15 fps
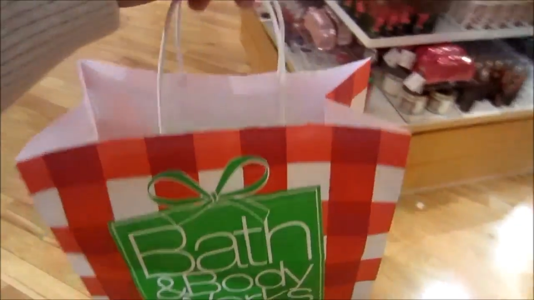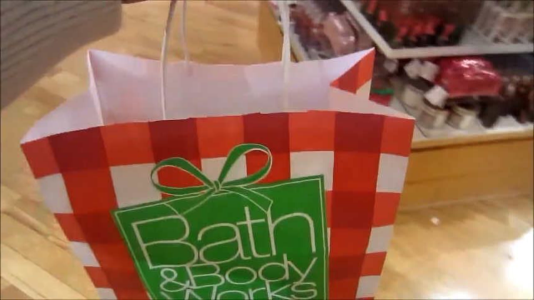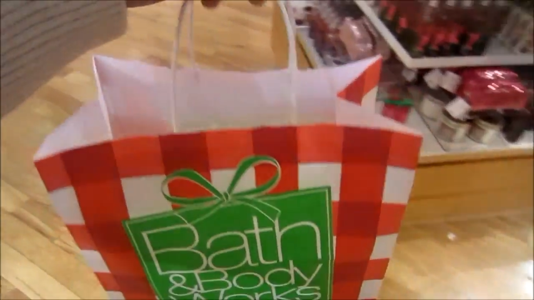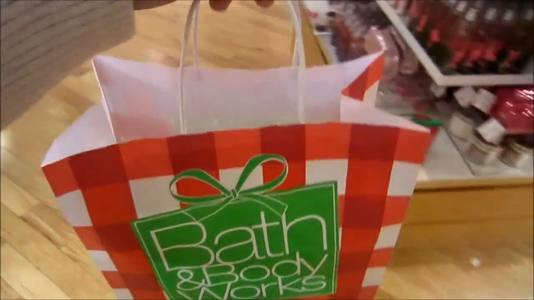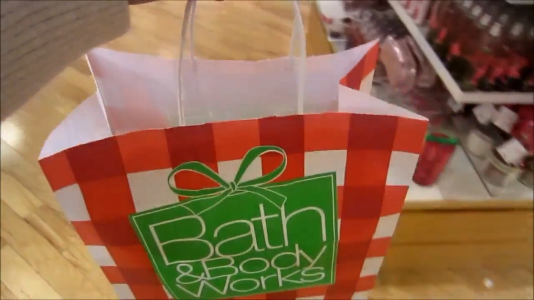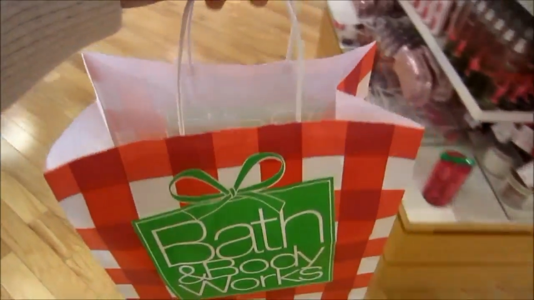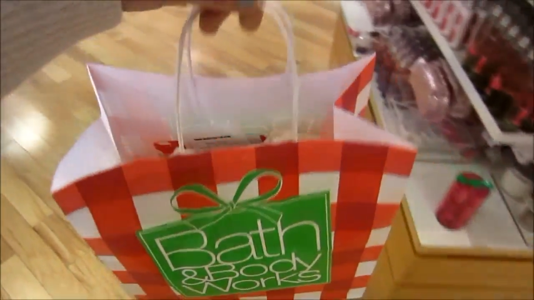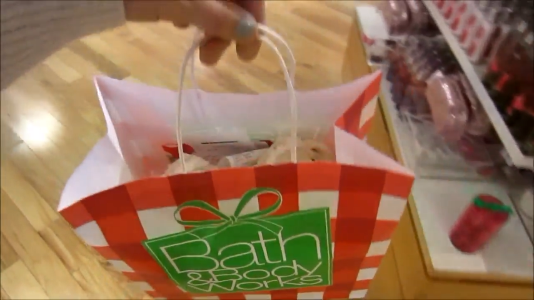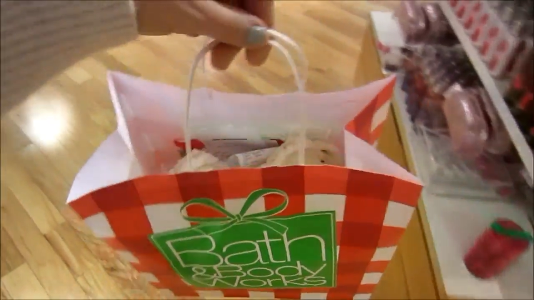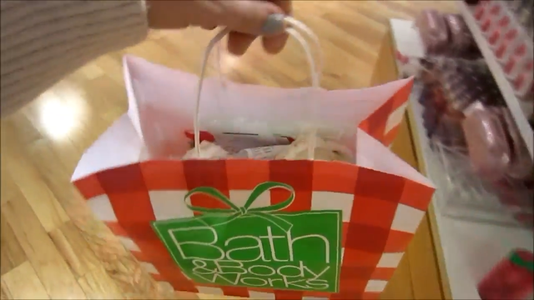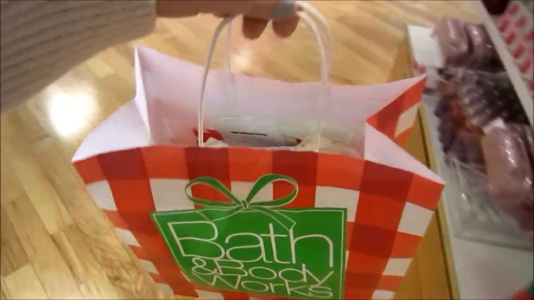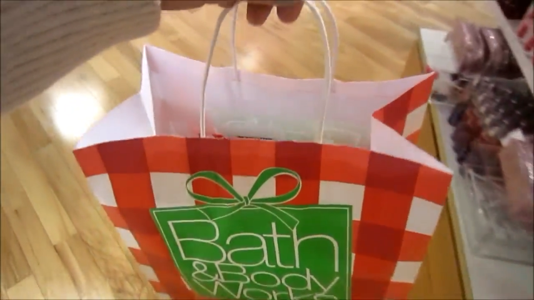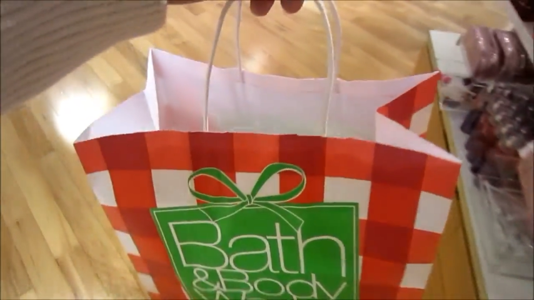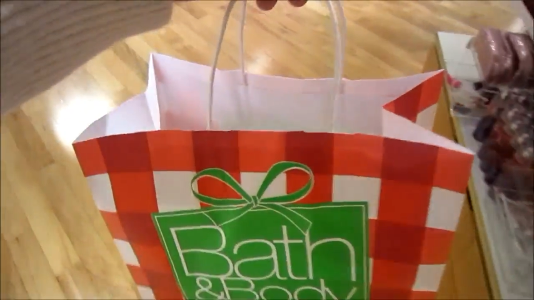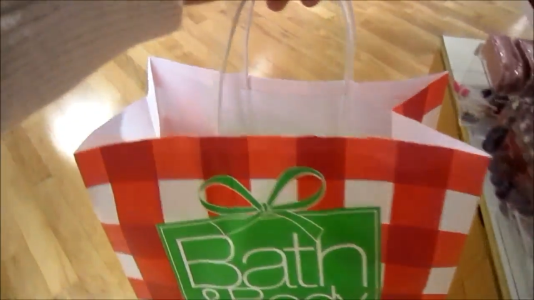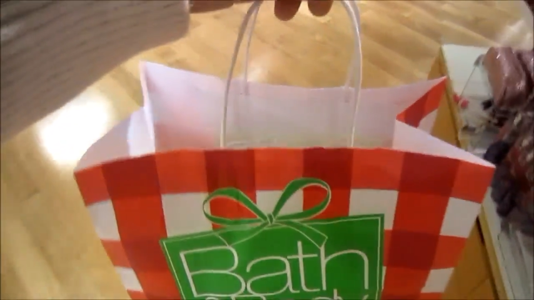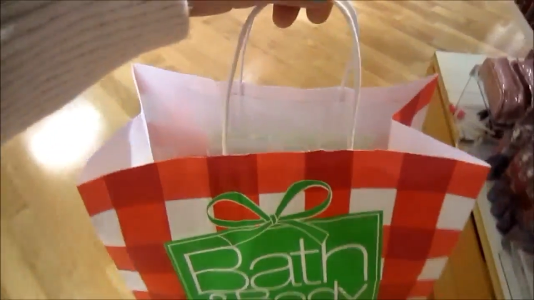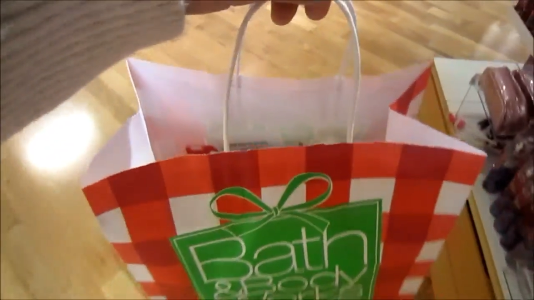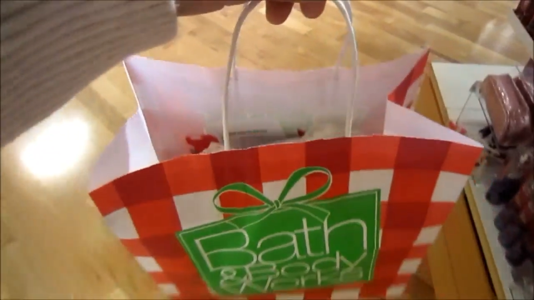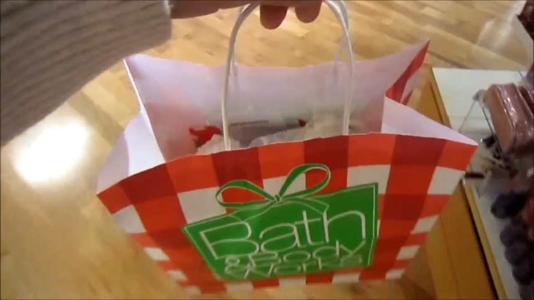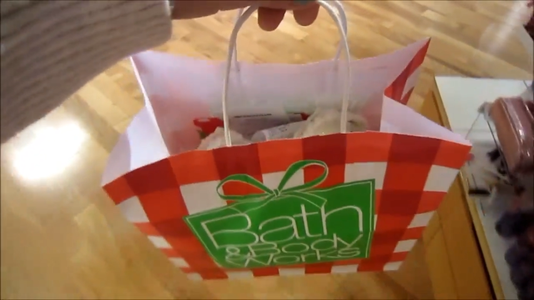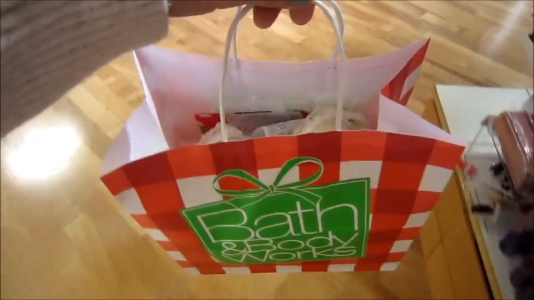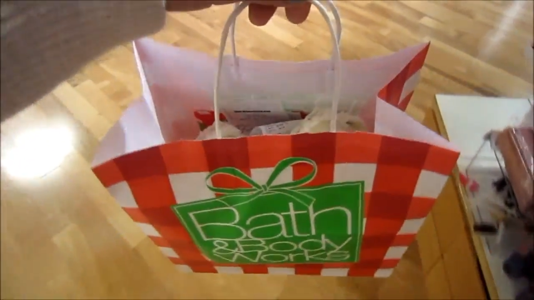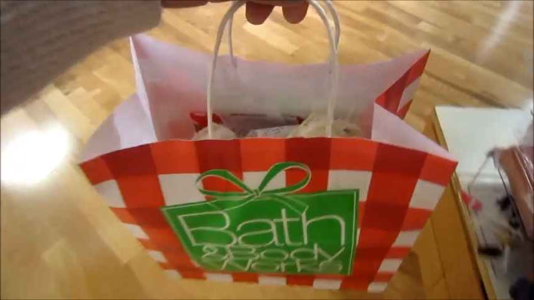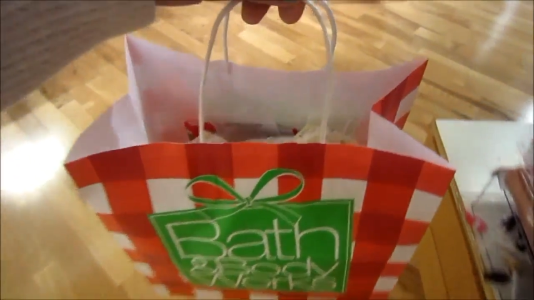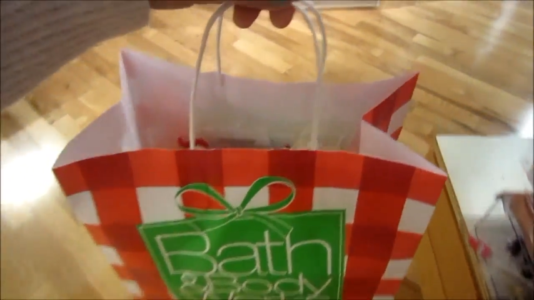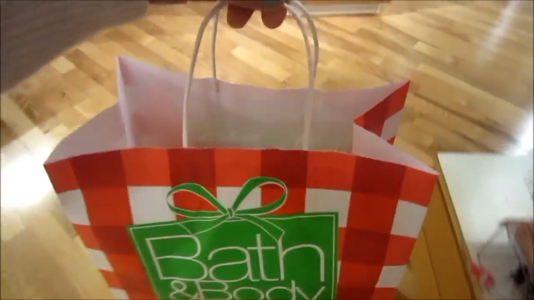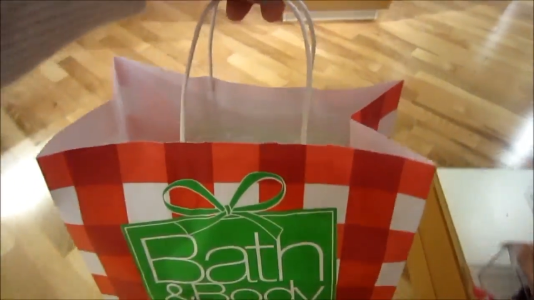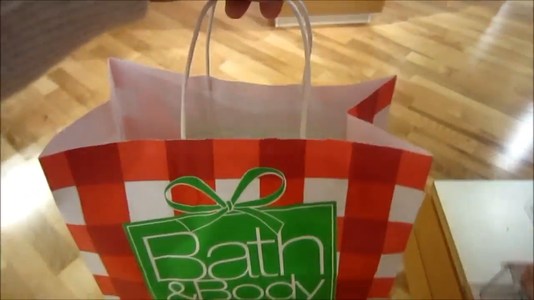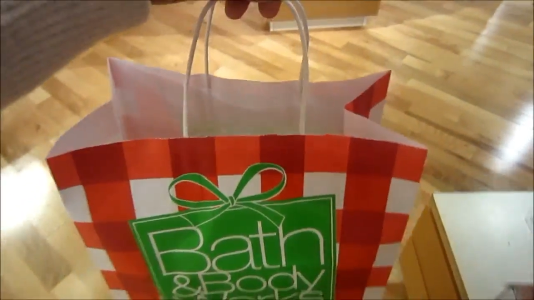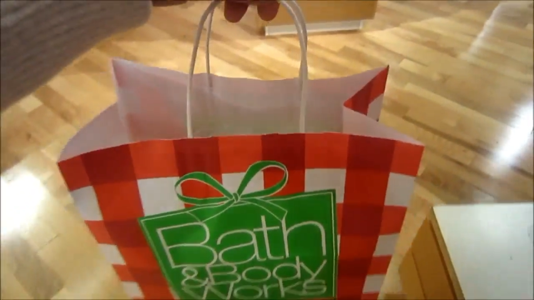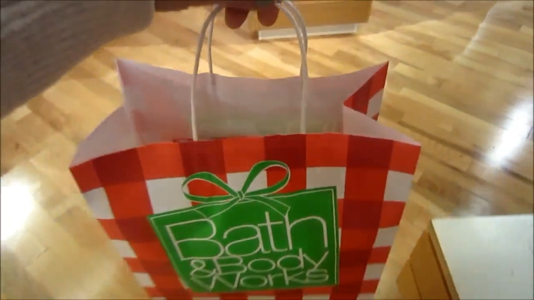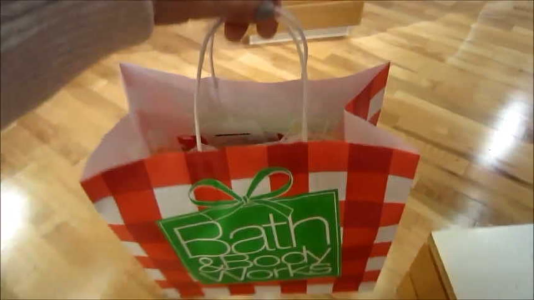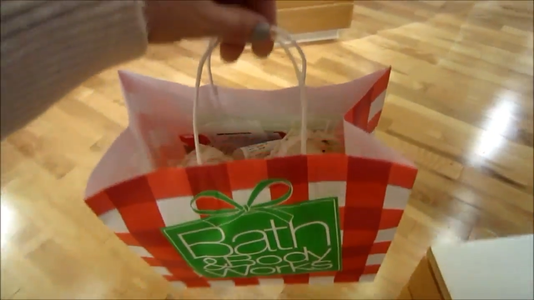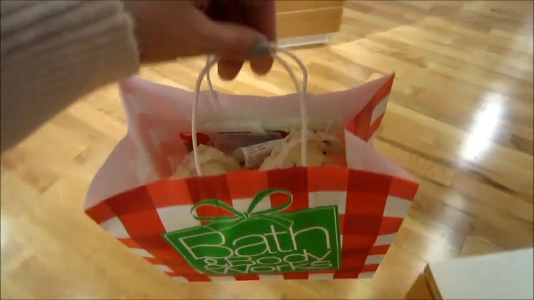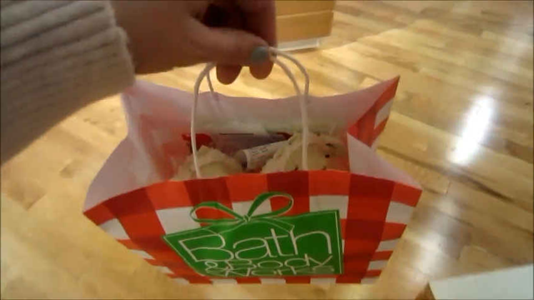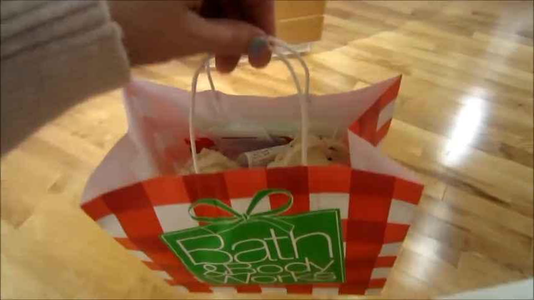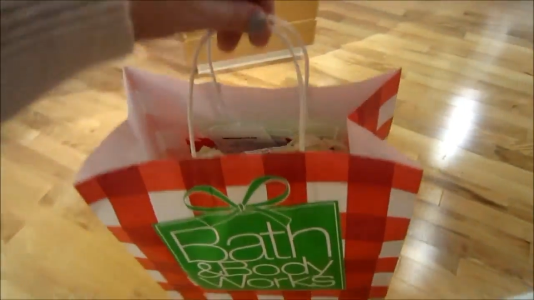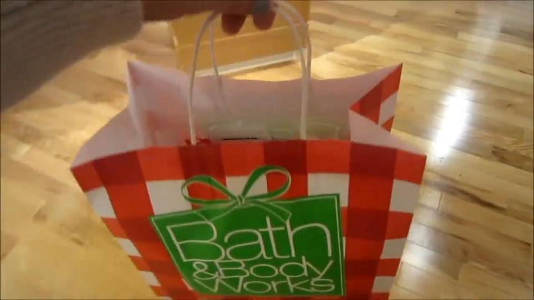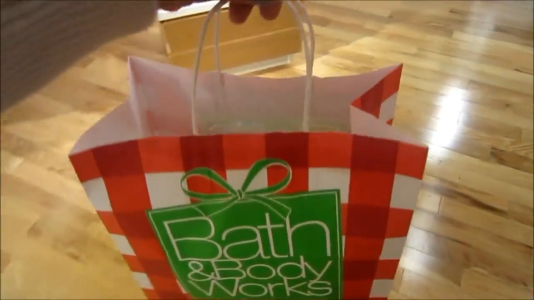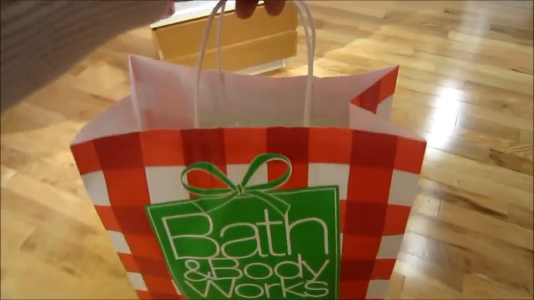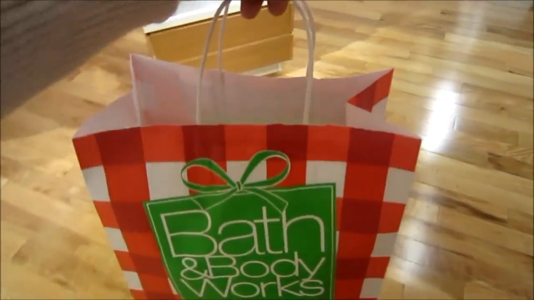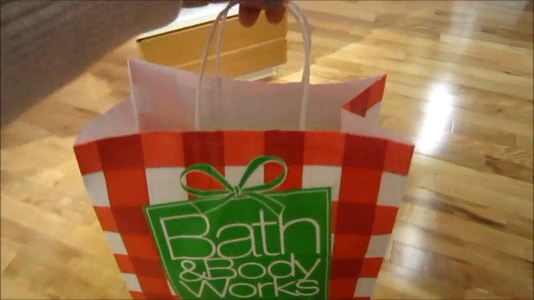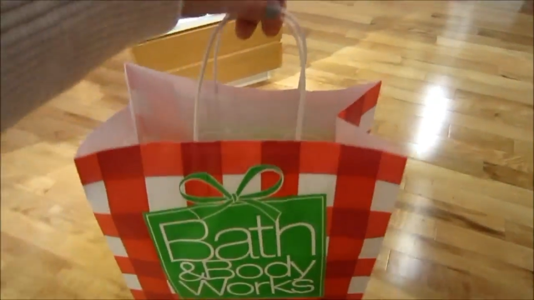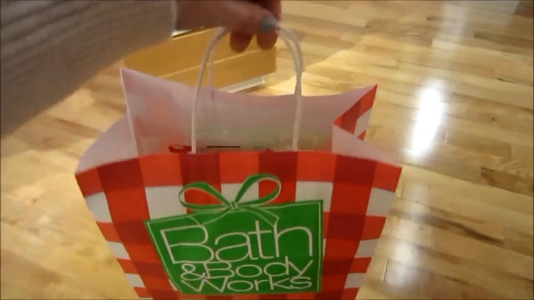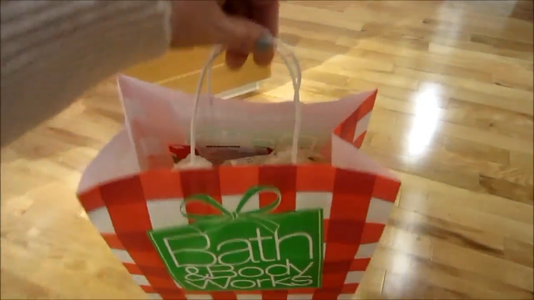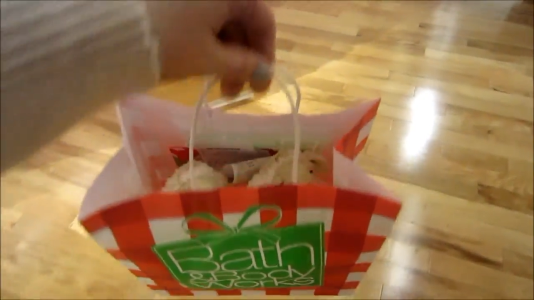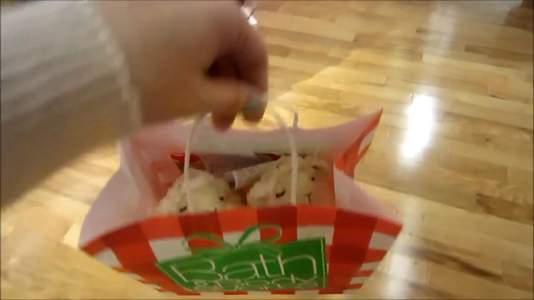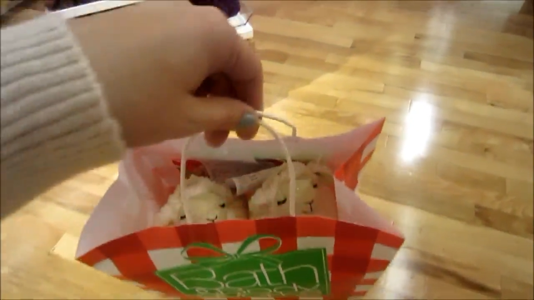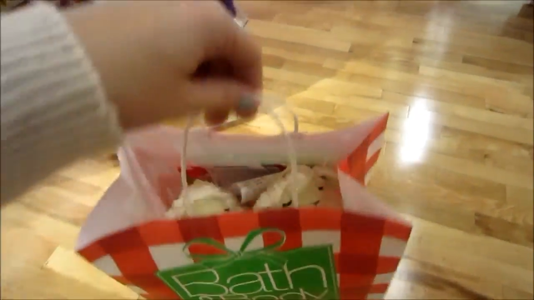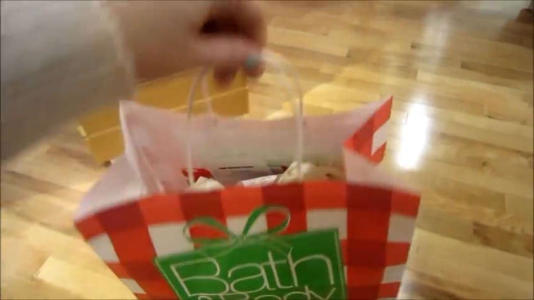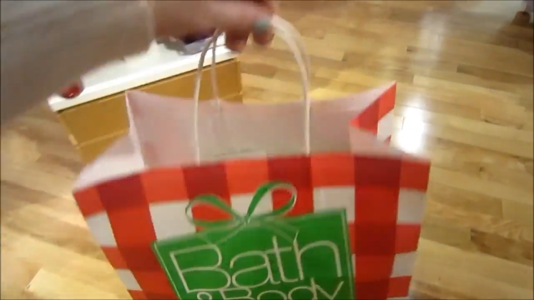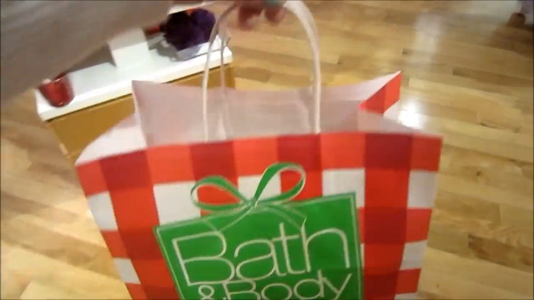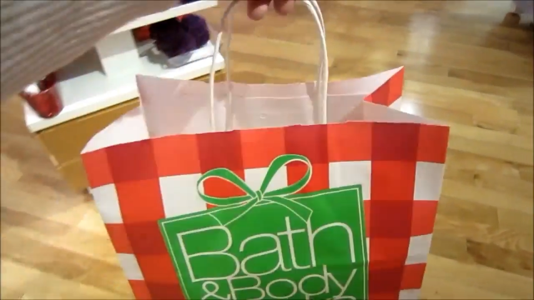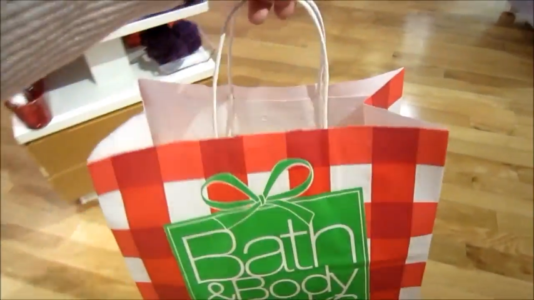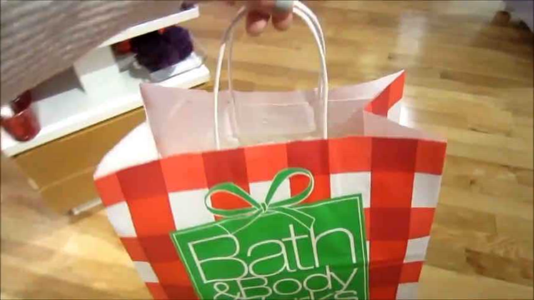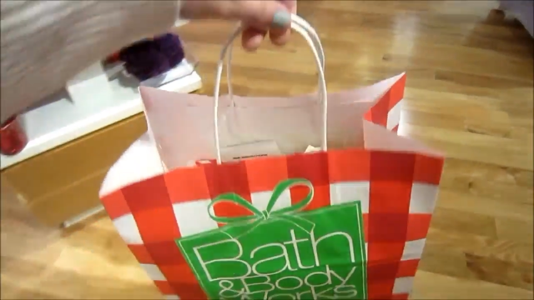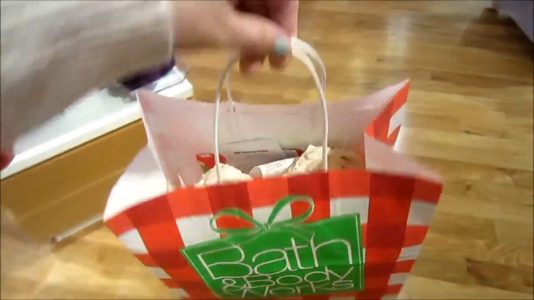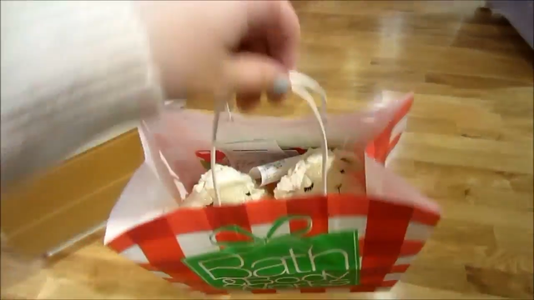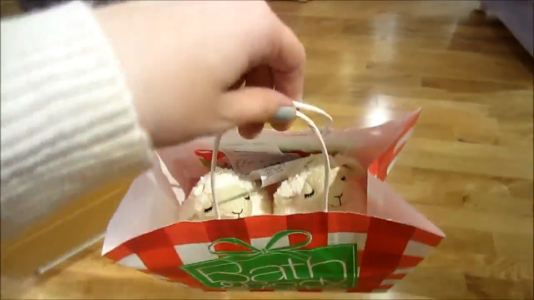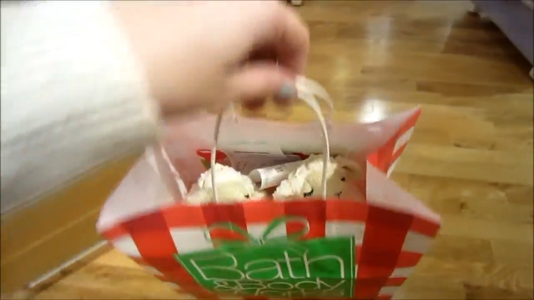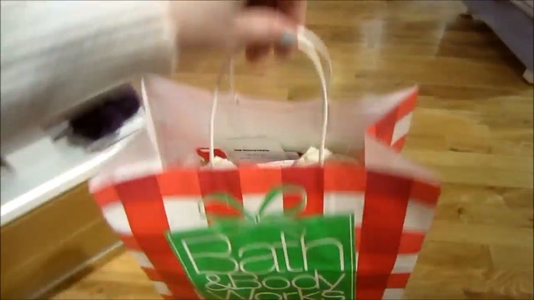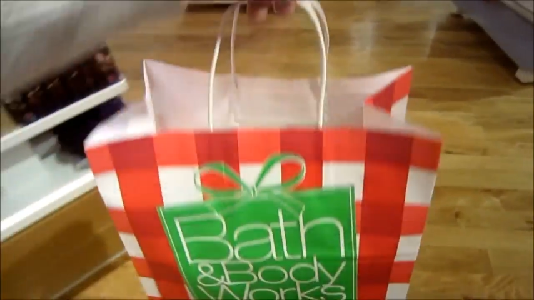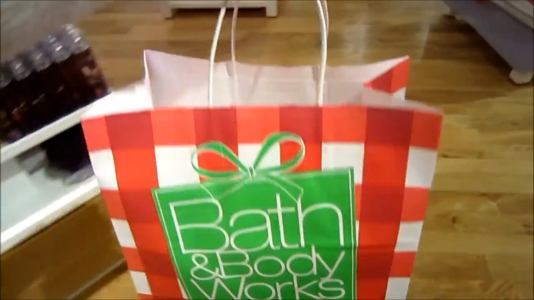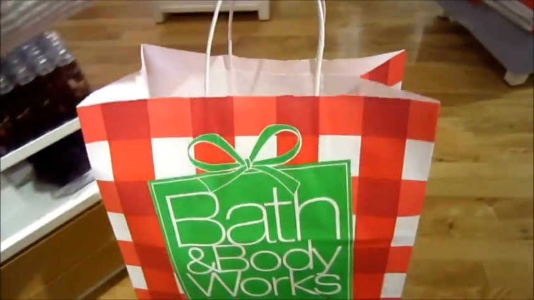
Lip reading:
Nobody's mouth can be seen.